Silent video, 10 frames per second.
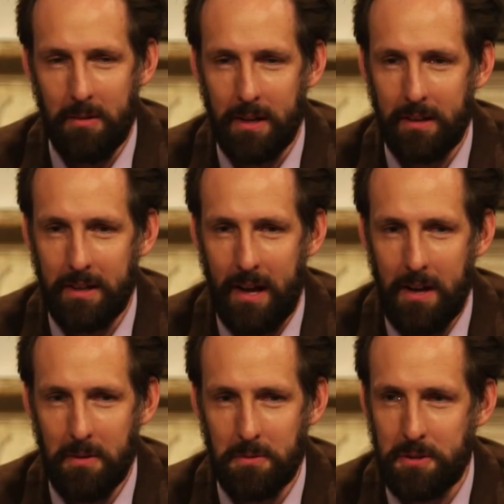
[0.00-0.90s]
like
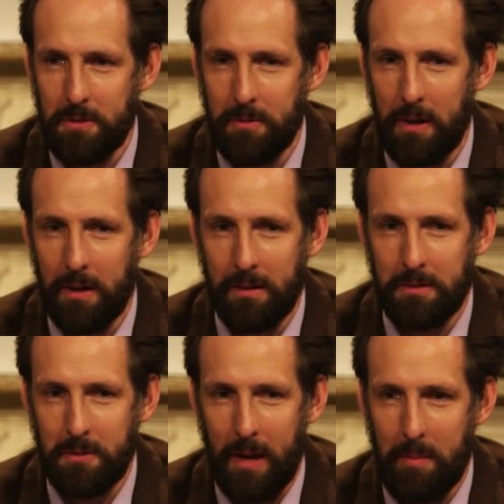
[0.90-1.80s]
I own two
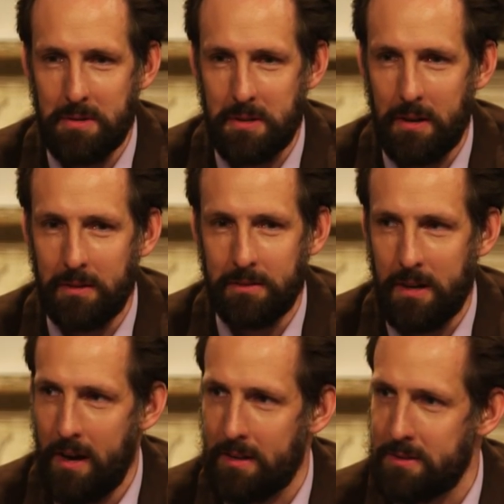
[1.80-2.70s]
Amazon
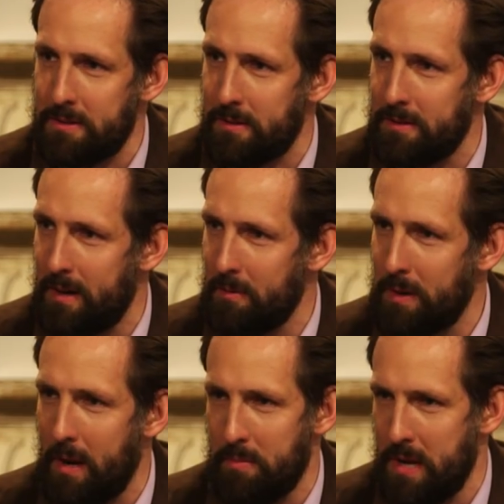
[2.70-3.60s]
Dots or
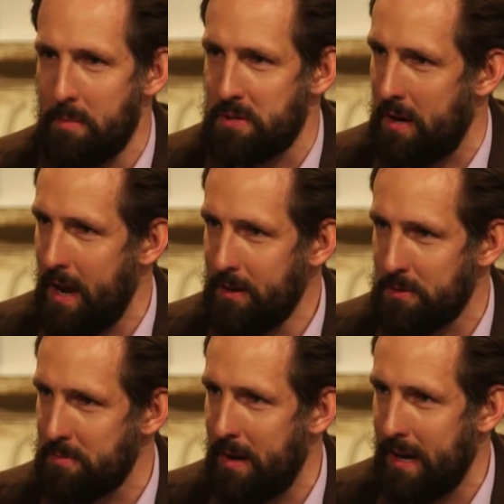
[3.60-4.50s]
Amazon
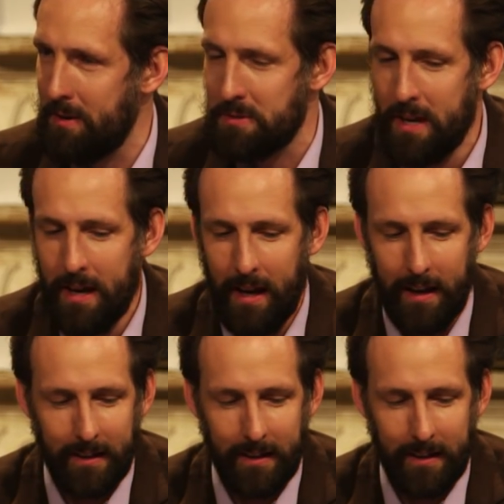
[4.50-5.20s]
Echoes in my house, and